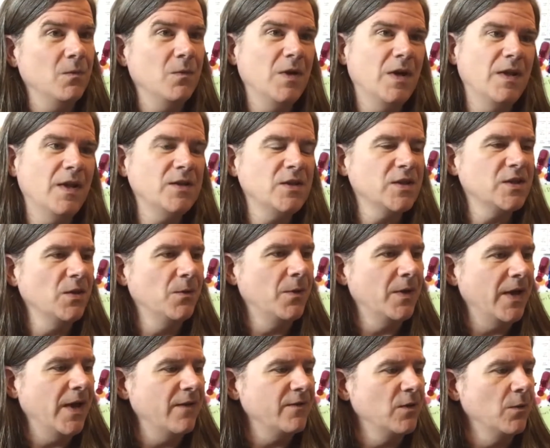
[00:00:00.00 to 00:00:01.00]
Well, I just don't
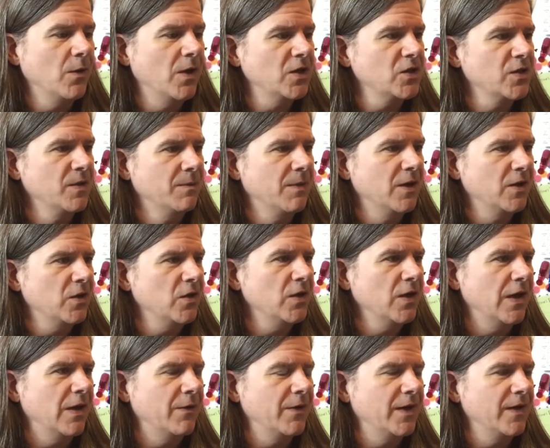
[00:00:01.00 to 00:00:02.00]
want to have to wash the mug. You
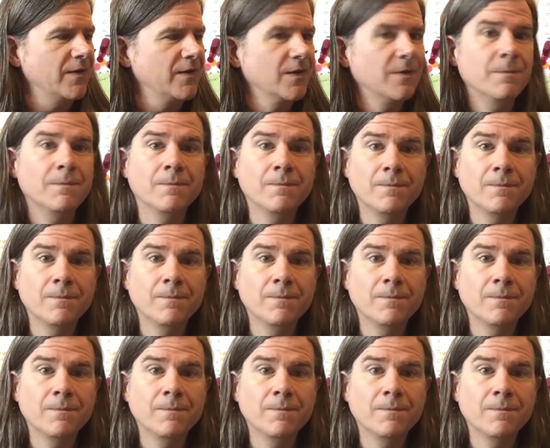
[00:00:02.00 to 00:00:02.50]
know how it is.